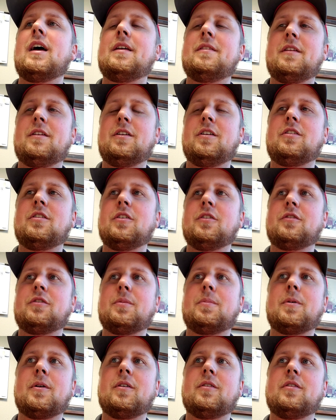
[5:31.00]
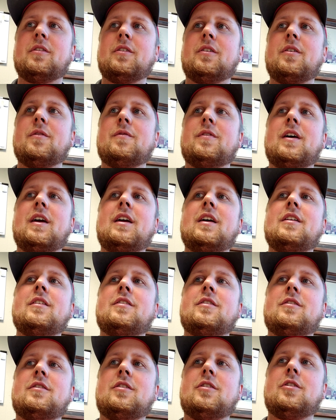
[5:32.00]
and then you chose a personal
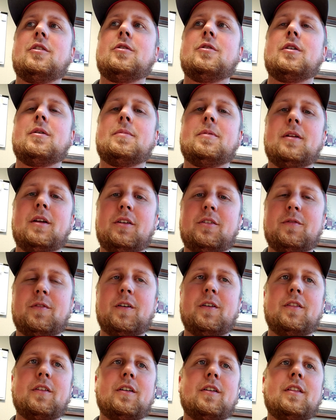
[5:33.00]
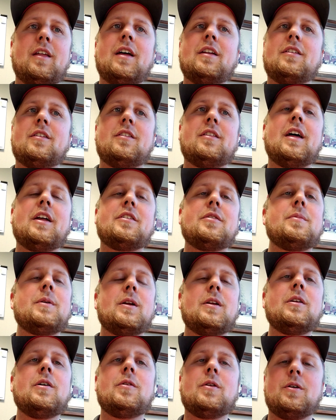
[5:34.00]
conveyance to a place further, that's that's a
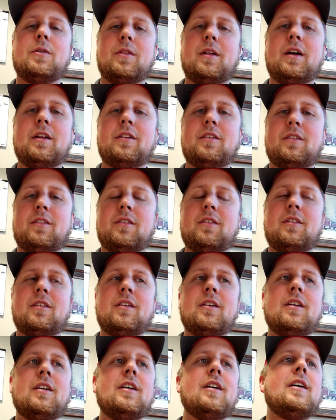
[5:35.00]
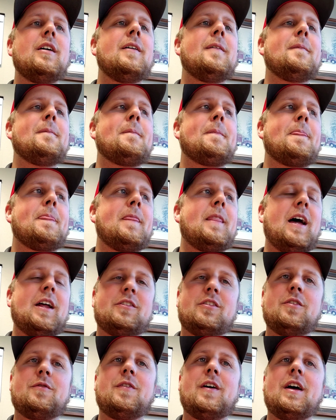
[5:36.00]
big no-no. That's
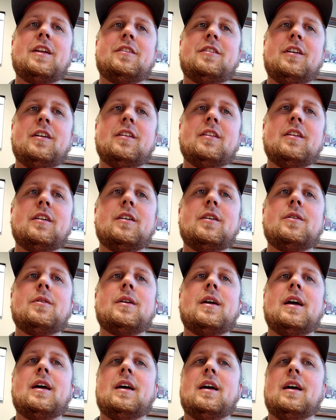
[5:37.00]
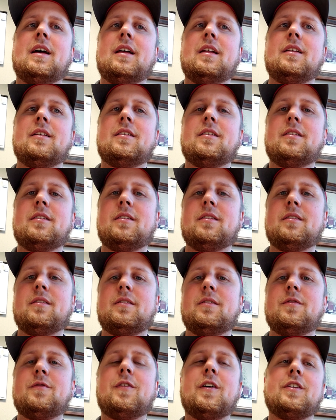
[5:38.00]
that's advancing a load and
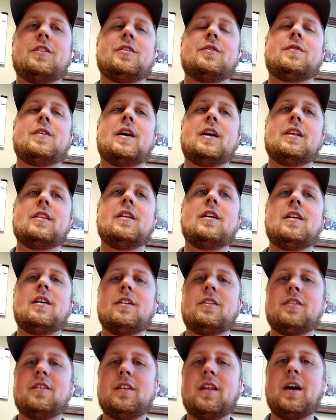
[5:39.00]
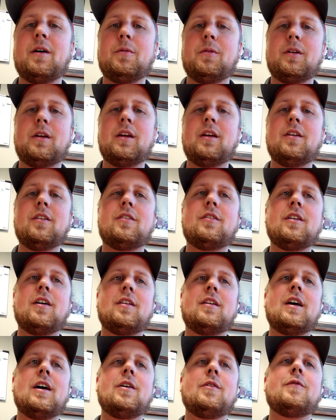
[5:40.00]
falsifying logs and that will get you
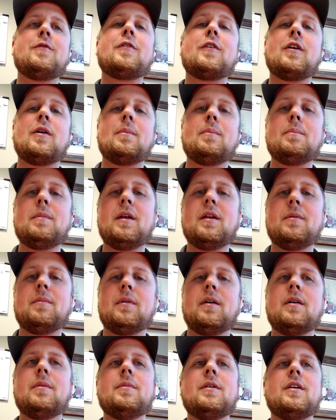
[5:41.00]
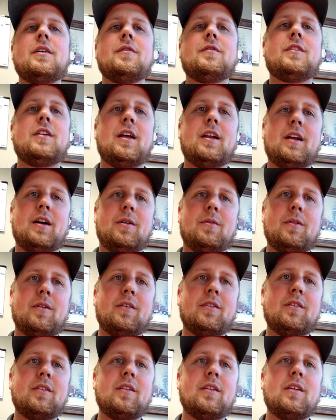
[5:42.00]
shut down for a minimum of 10
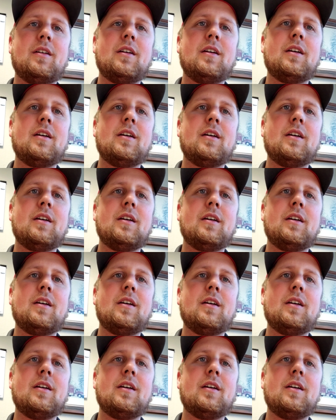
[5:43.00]
hours.